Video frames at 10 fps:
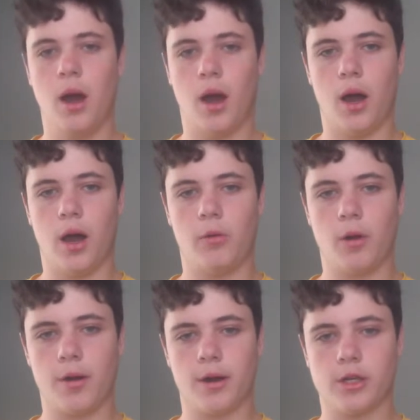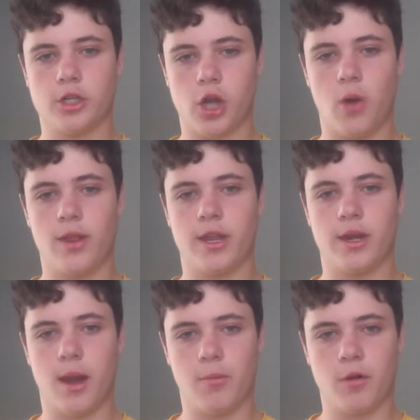And what we're going to show is the
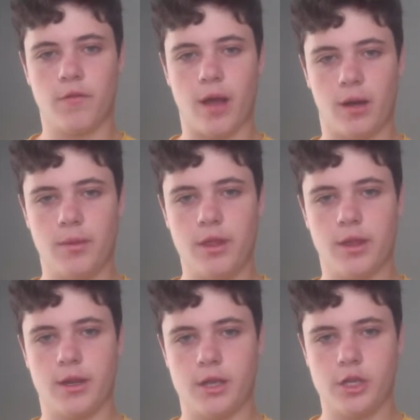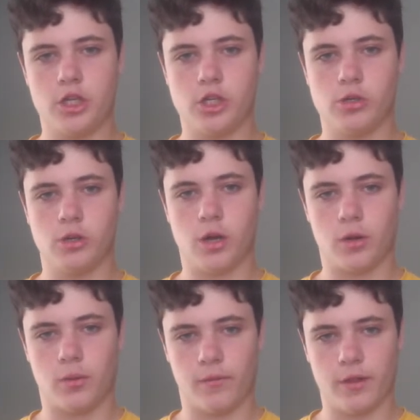number of elements in each
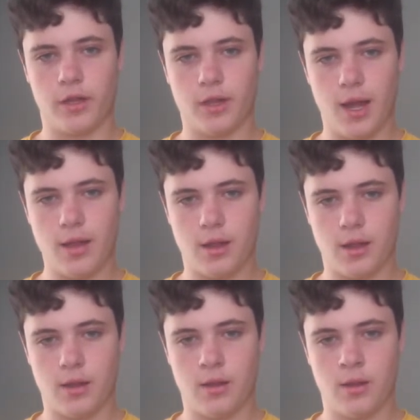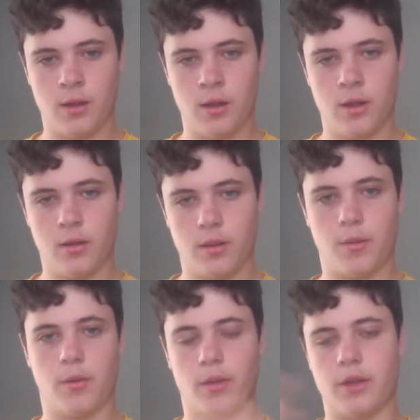equivalence class.
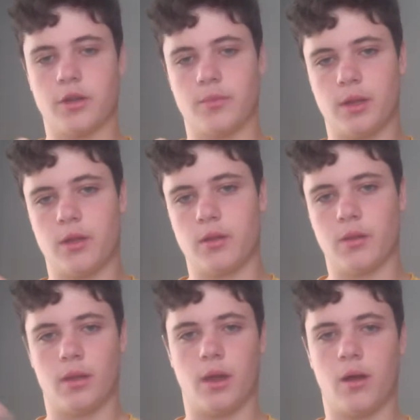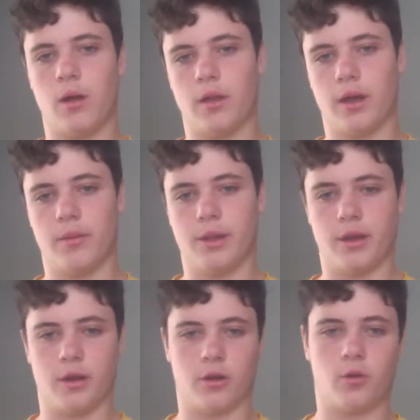Remember, that just means that all the elements
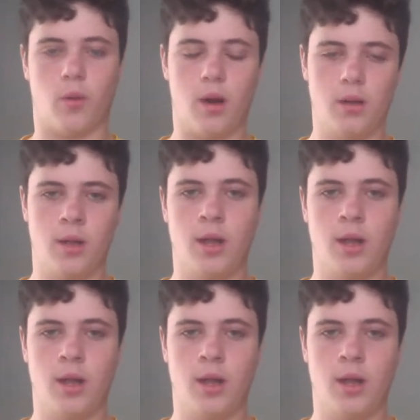in it are qual.